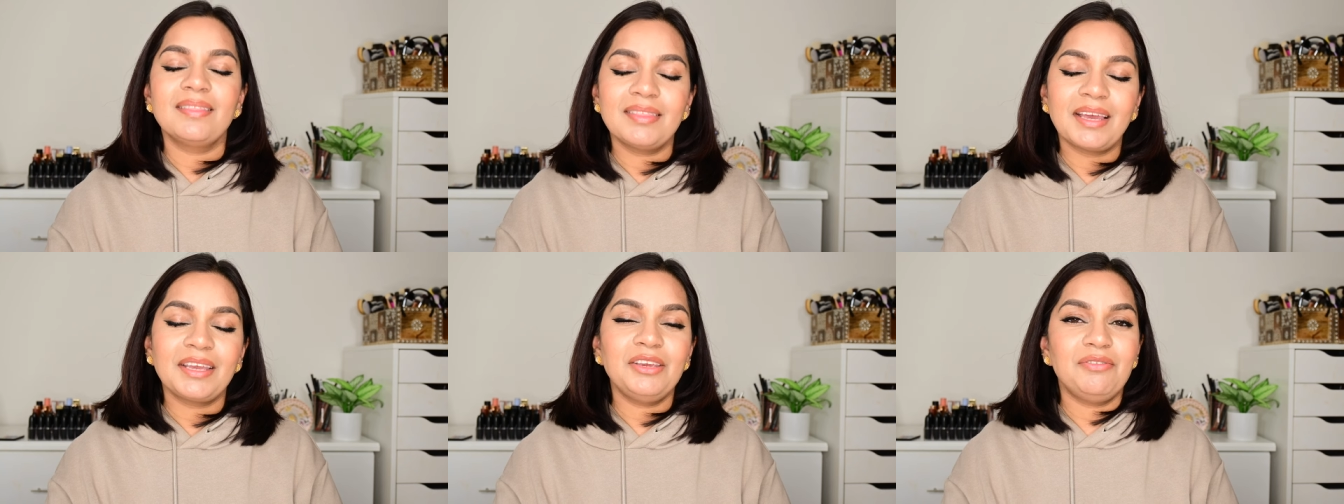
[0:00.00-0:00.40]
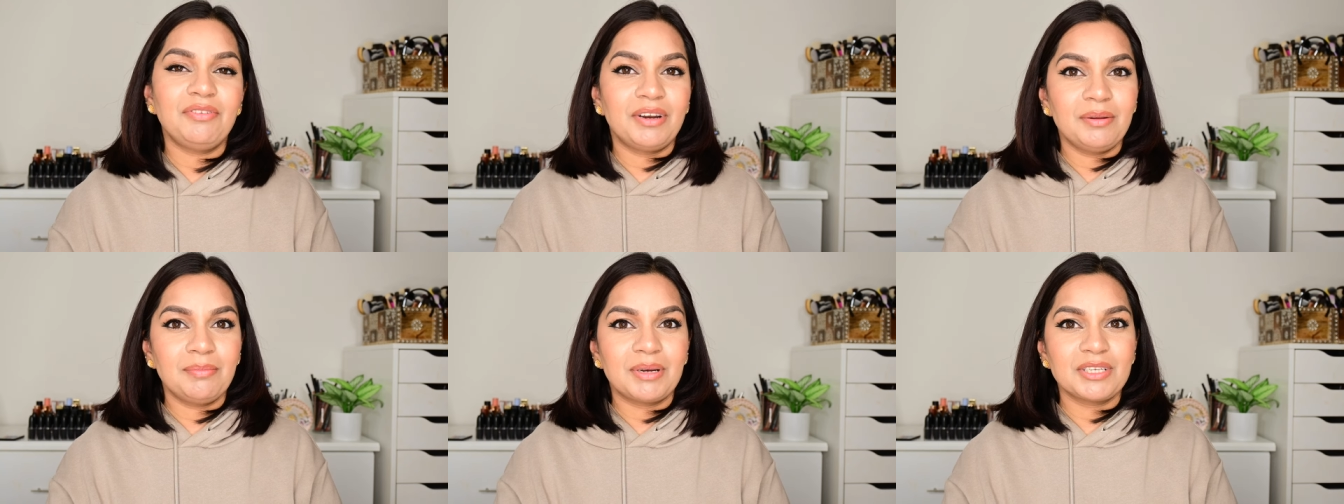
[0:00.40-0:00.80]
Thank you
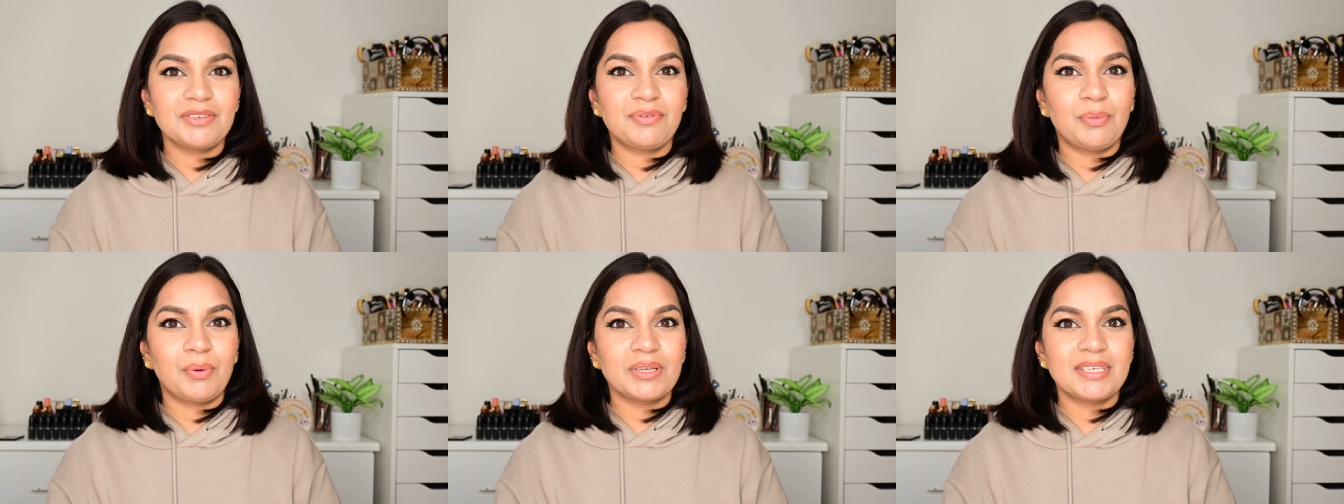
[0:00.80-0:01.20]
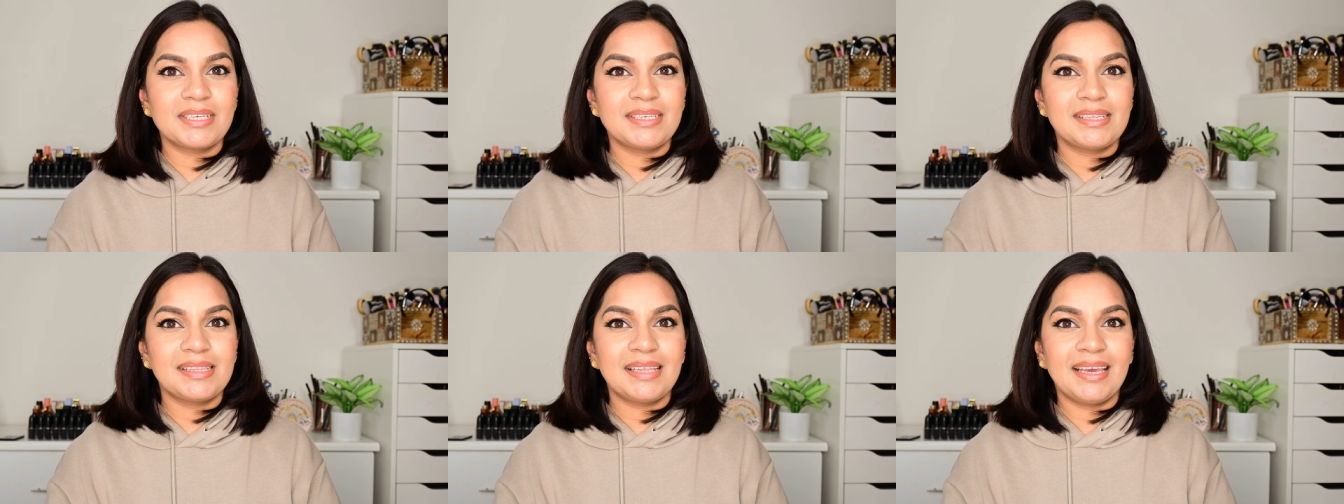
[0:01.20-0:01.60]
very much for
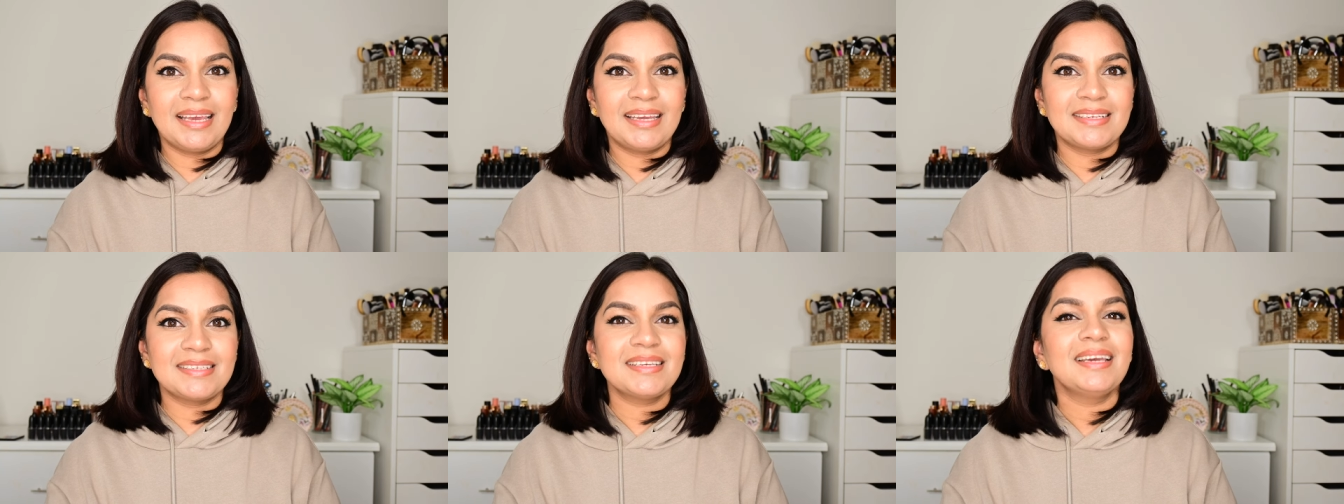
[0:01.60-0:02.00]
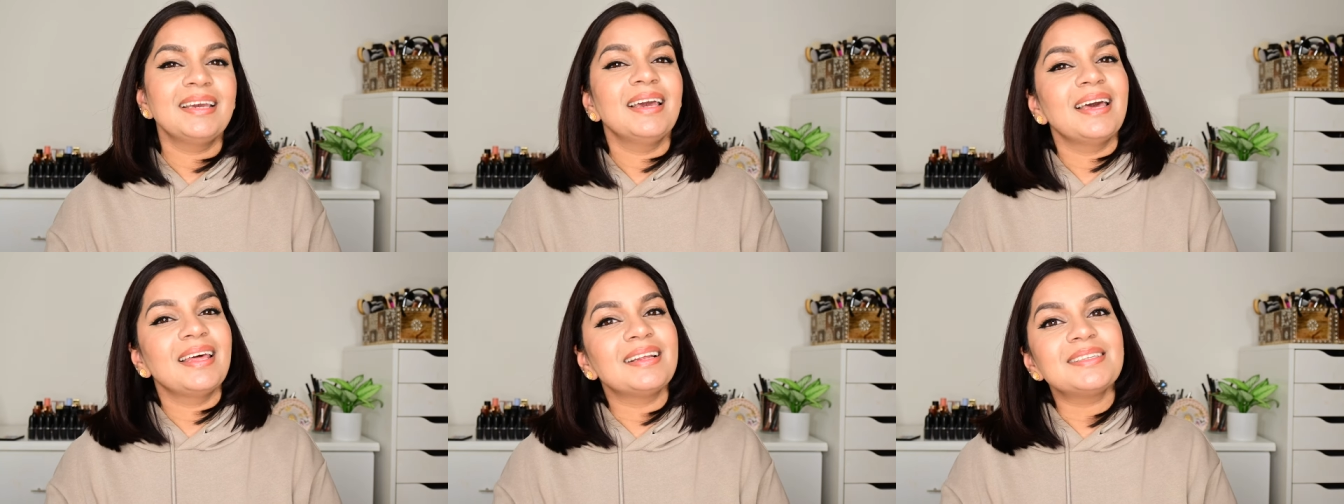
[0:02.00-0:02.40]
watching till the end,
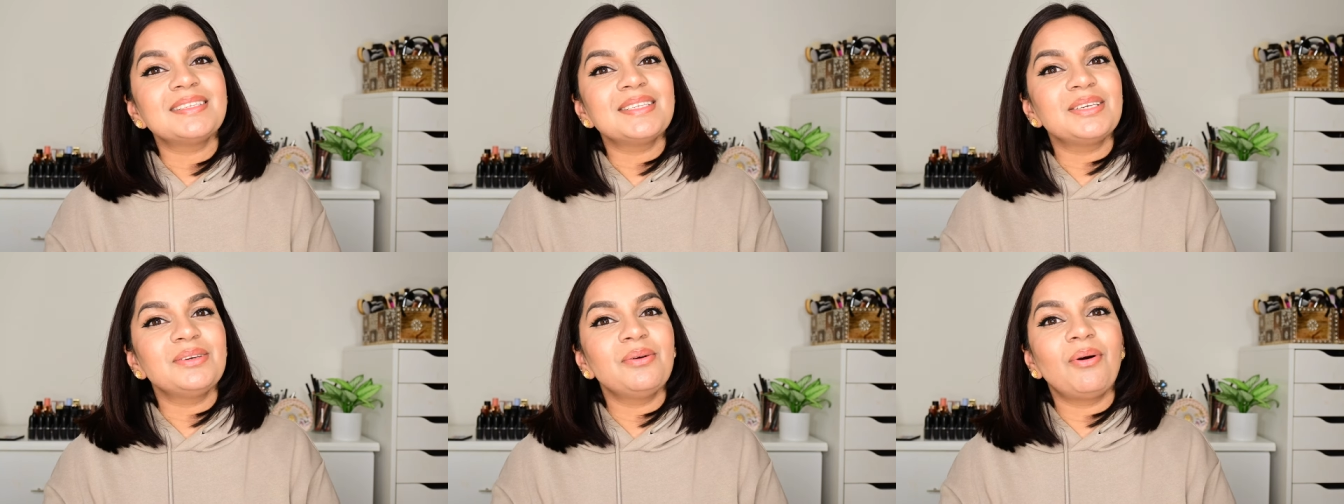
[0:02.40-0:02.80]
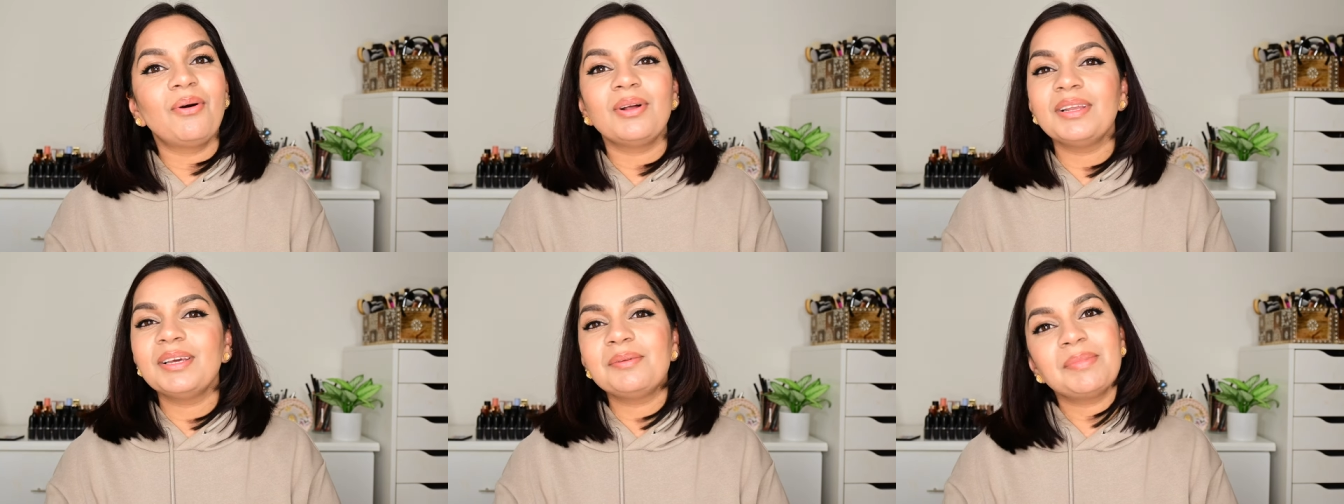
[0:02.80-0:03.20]
and I'll see you
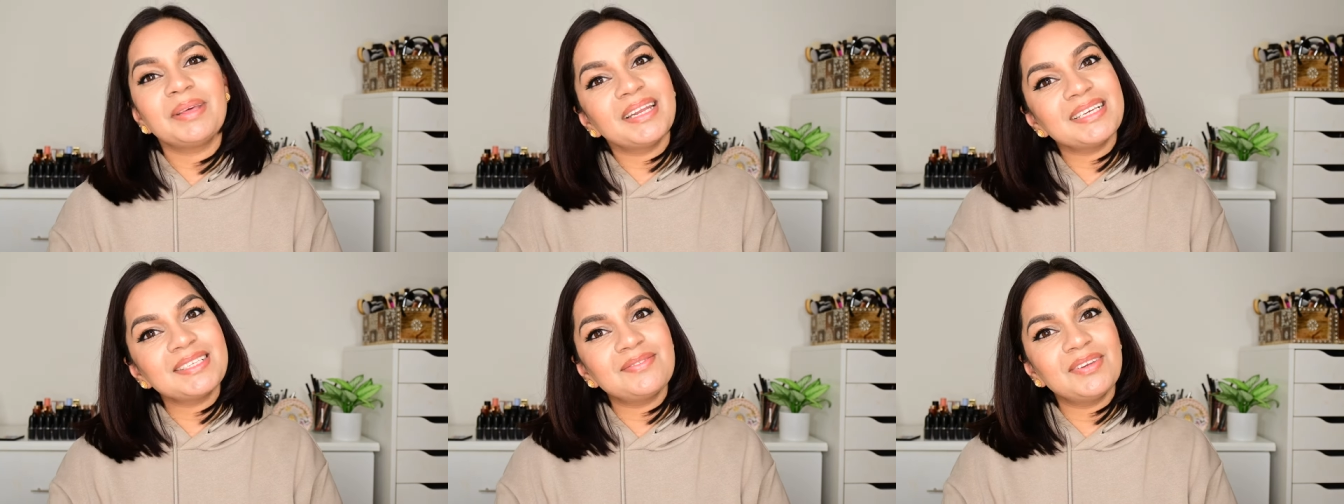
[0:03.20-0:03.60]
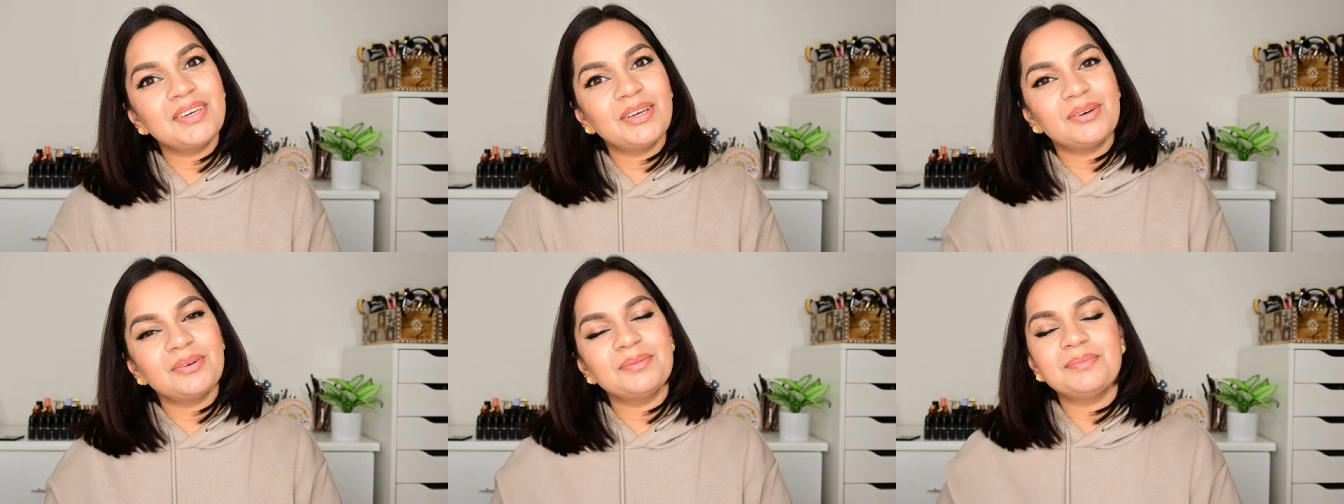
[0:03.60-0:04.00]
all in my next
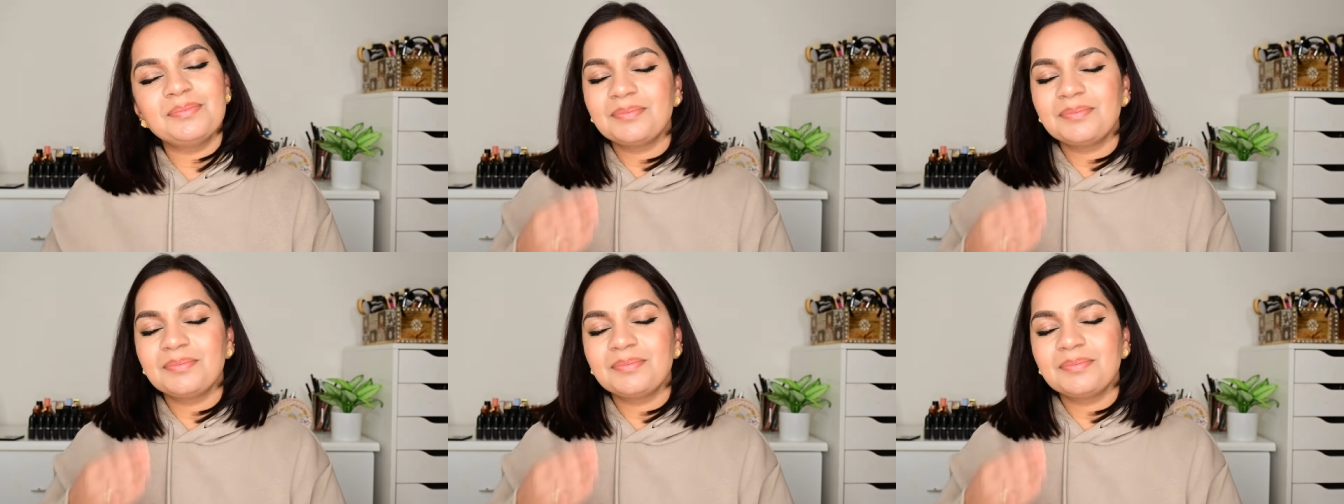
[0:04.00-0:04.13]
video.